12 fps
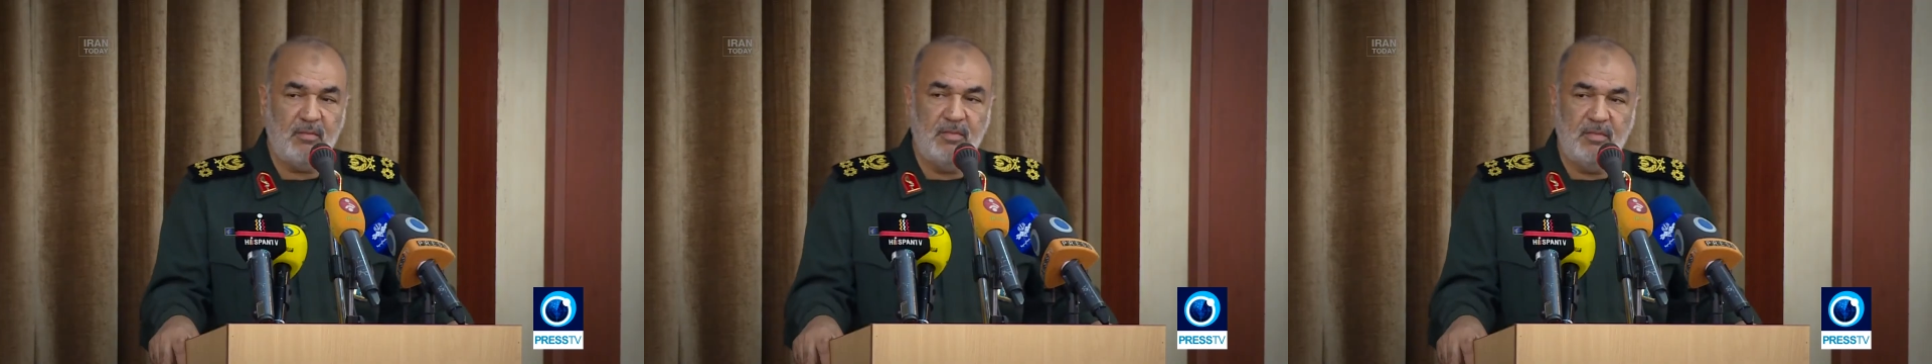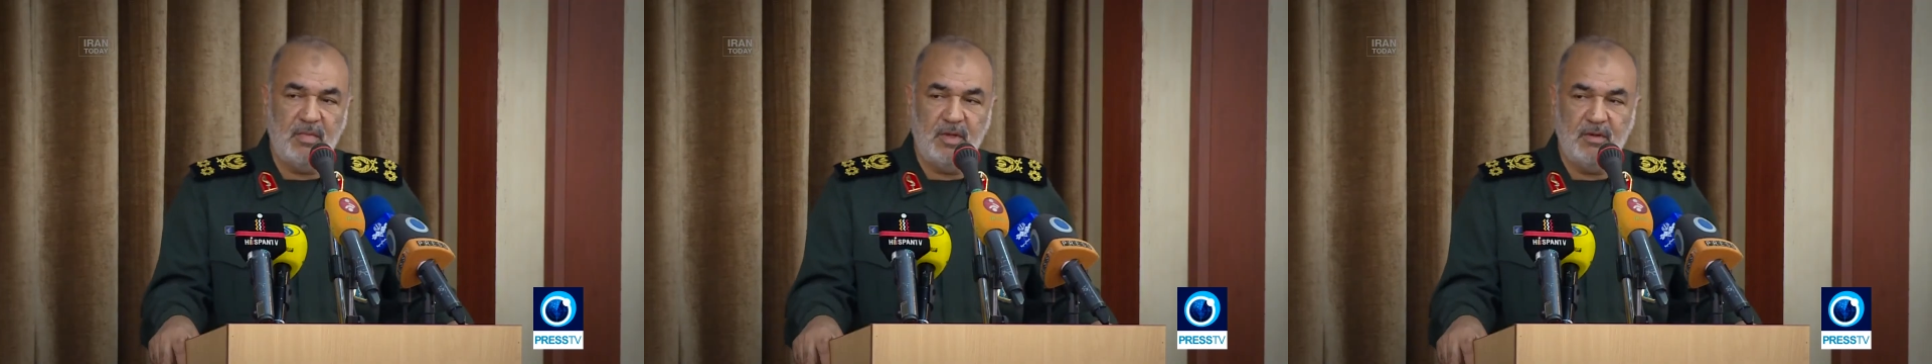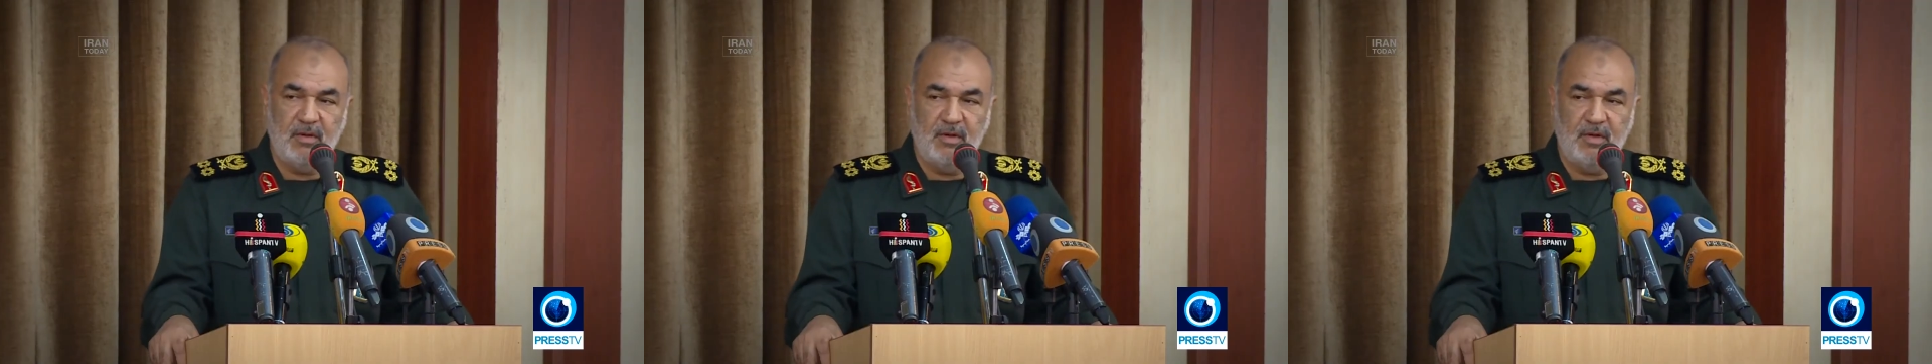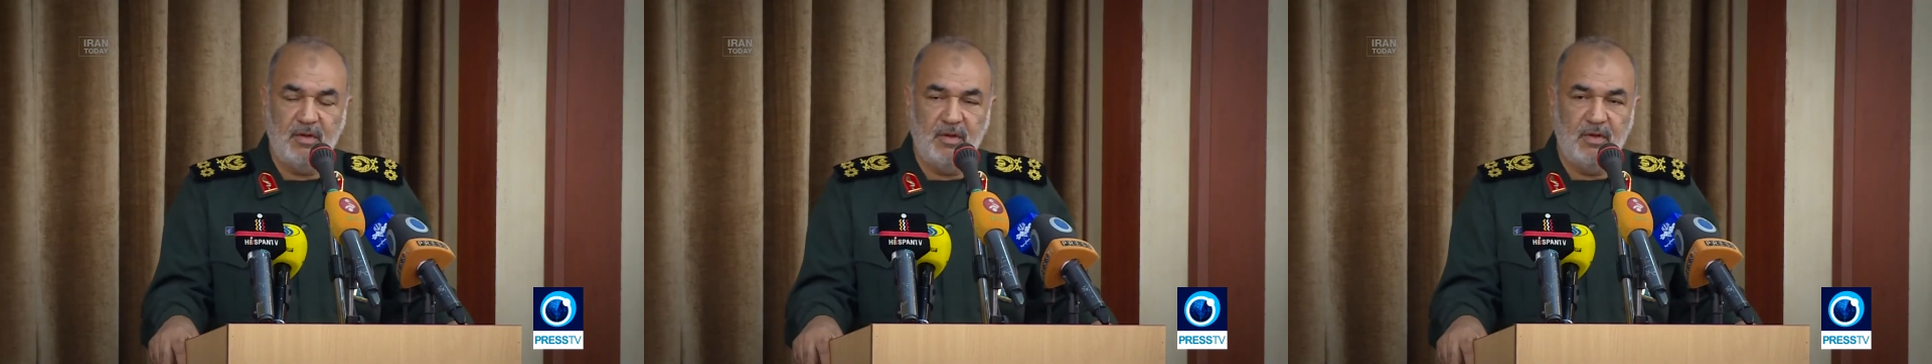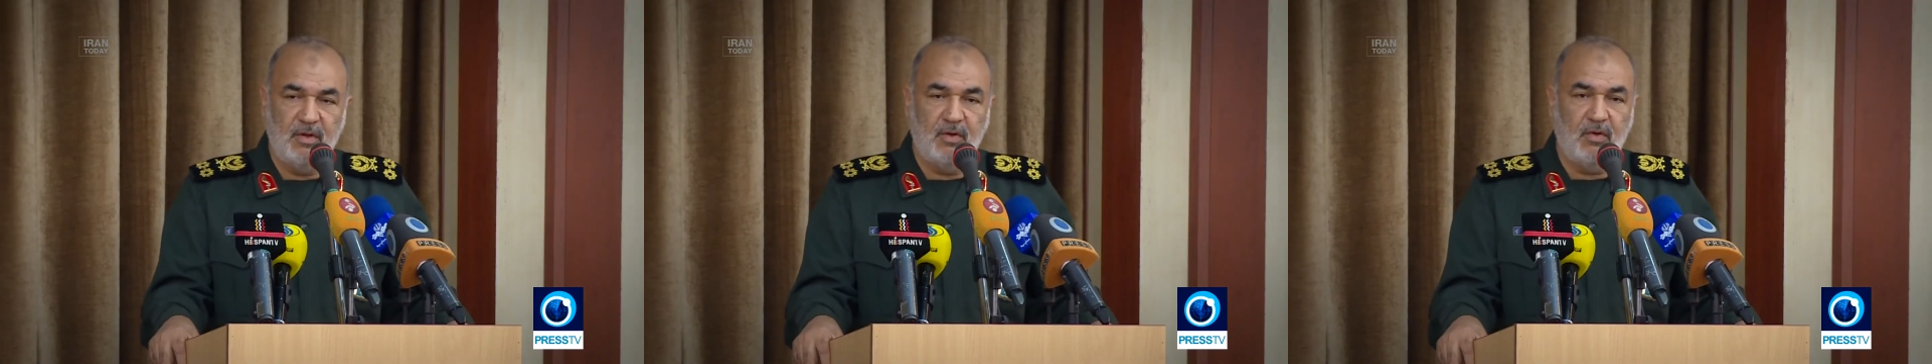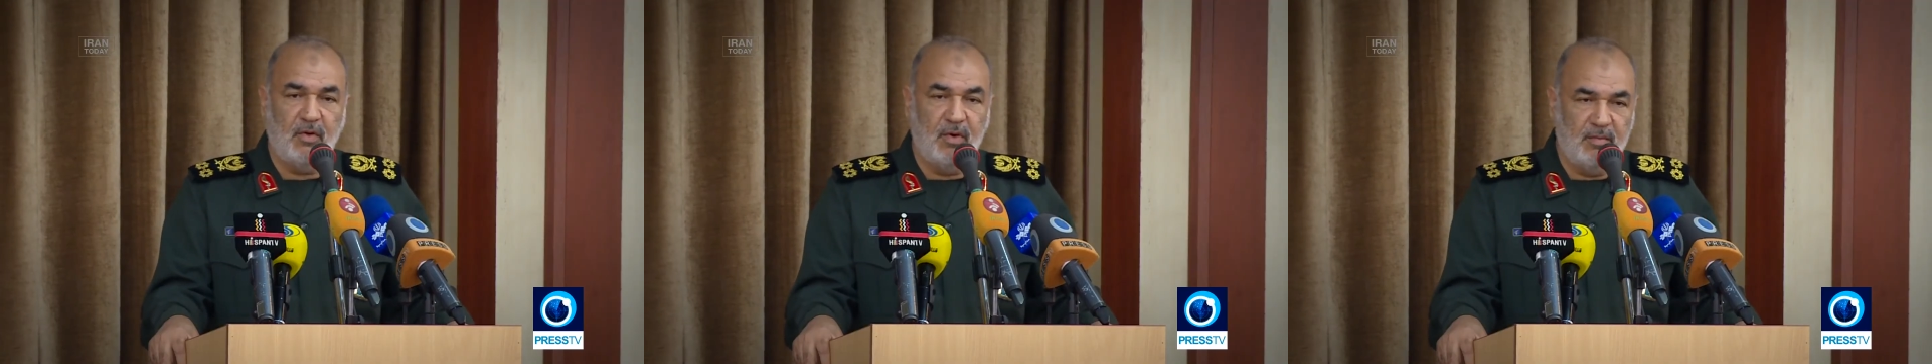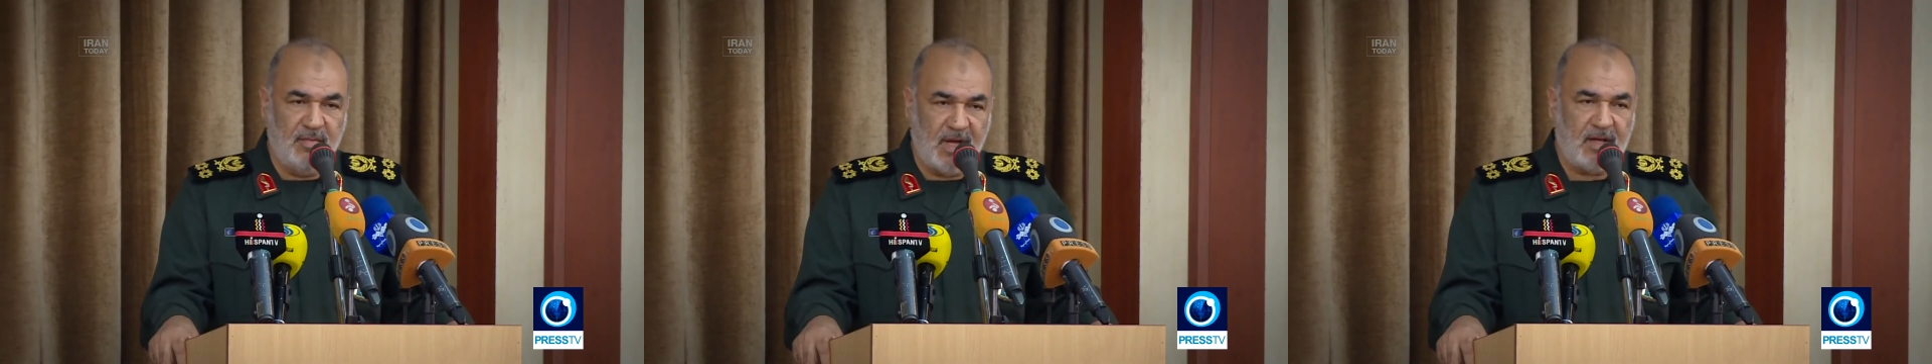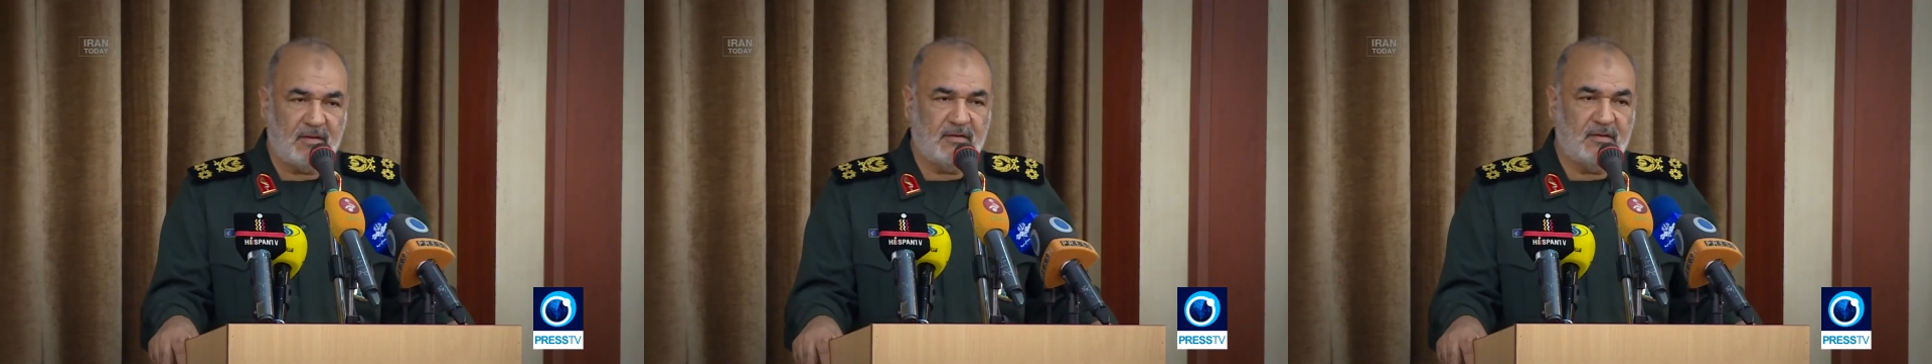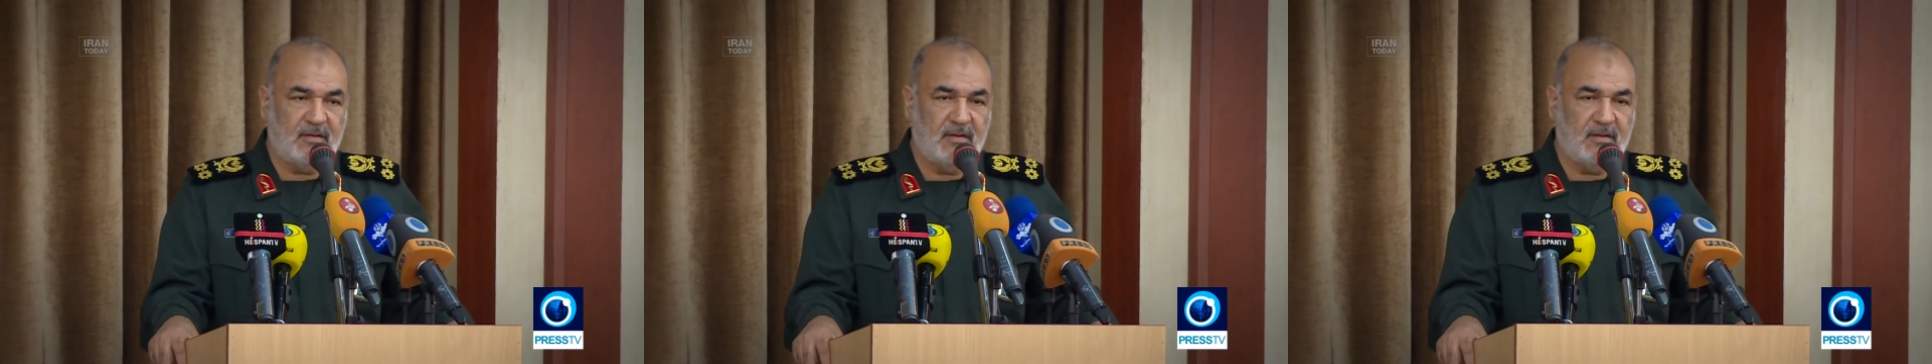Iran finds outrageous and